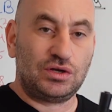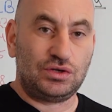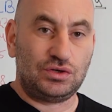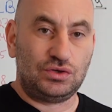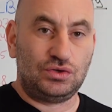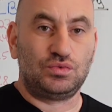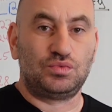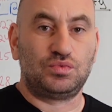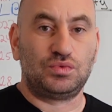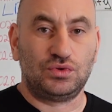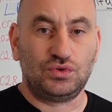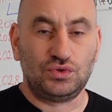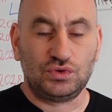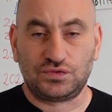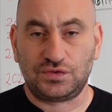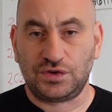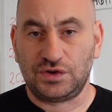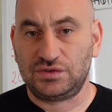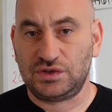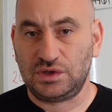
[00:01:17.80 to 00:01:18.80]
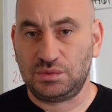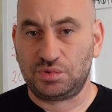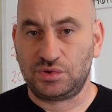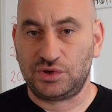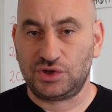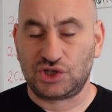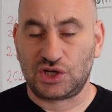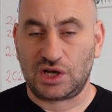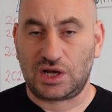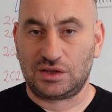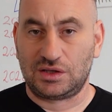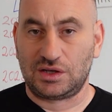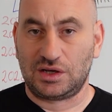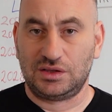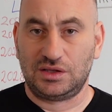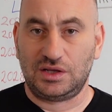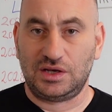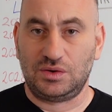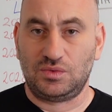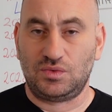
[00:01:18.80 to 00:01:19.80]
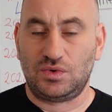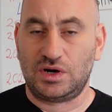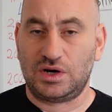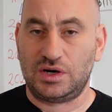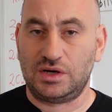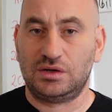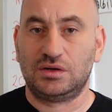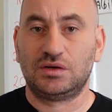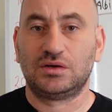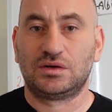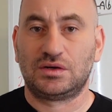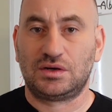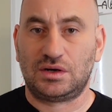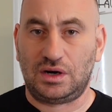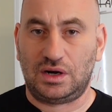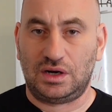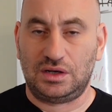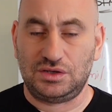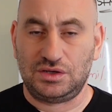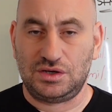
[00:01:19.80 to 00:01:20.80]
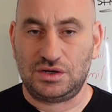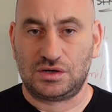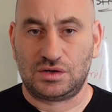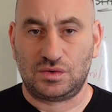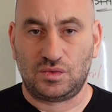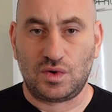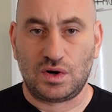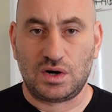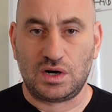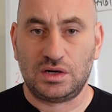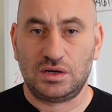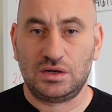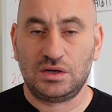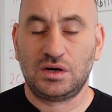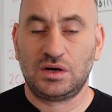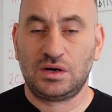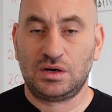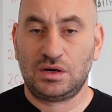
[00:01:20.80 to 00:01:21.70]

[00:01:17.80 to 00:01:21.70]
you lose 50% on day one, on year one,